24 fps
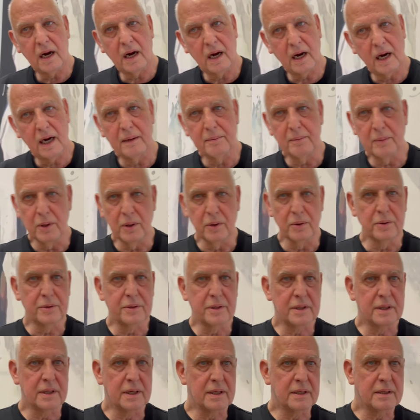I'm
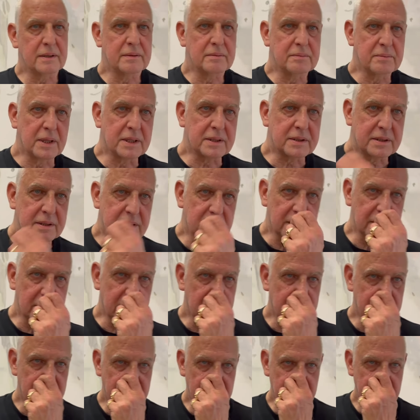older, yeah, but
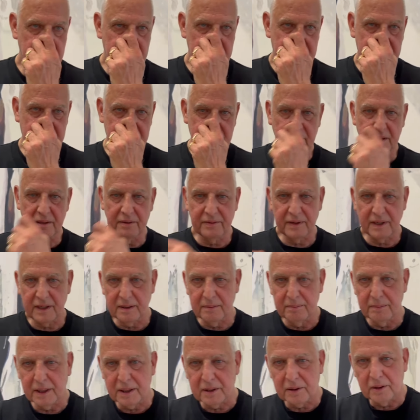it's still a very
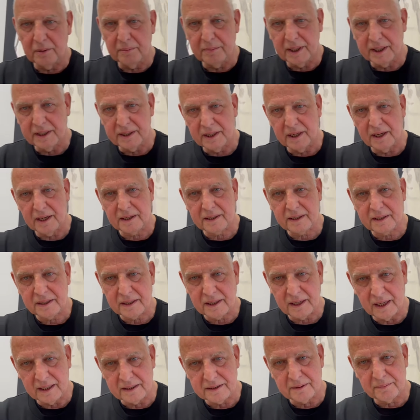megalomaniac
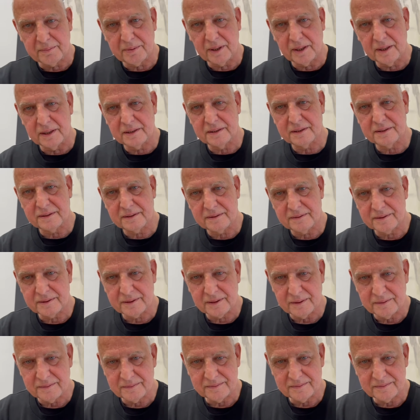enterprise. So.